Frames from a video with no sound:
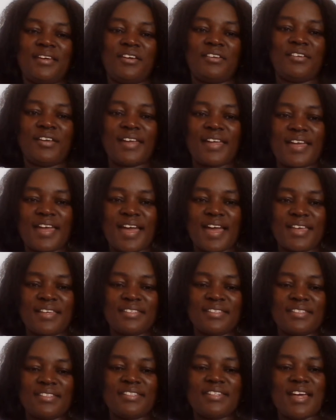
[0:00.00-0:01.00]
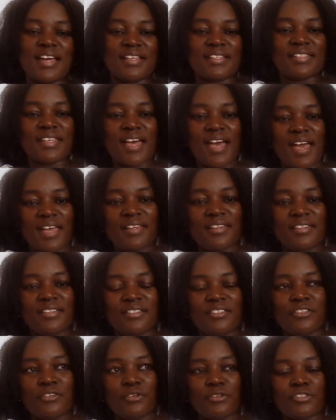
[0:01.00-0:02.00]
Right, guys, that's
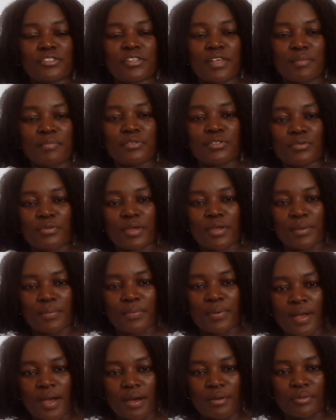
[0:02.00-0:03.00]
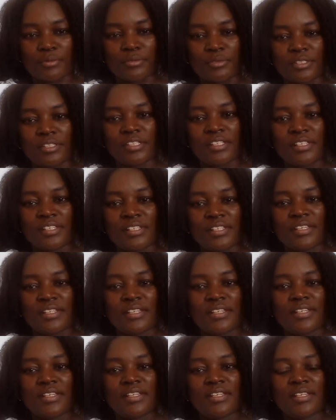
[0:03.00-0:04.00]
hiding your subscribe count
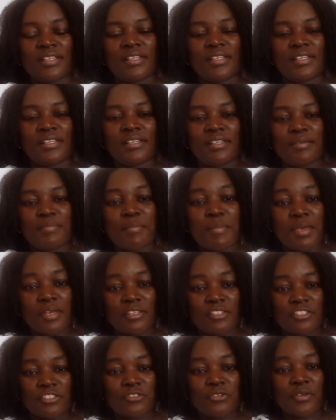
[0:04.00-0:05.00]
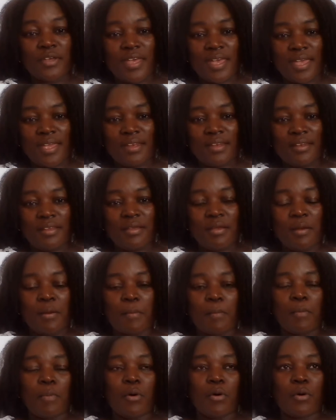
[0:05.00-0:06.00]
makes you gain
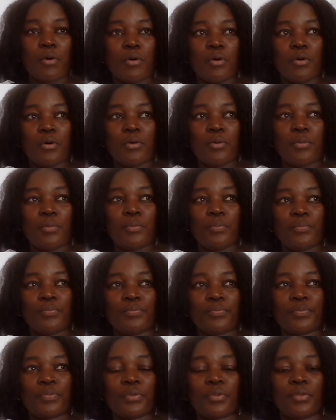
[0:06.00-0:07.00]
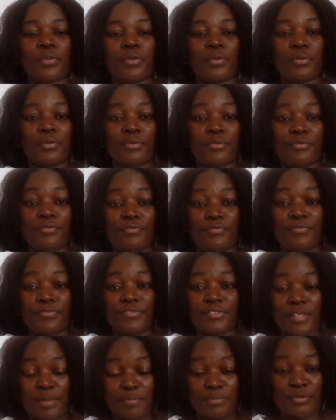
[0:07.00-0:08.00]
more
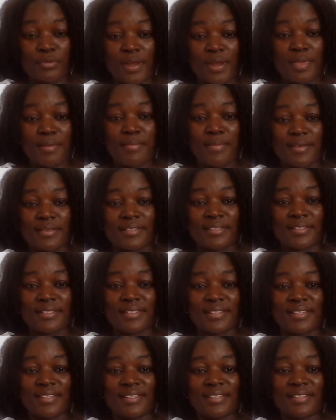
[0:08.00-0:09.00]
subscribers.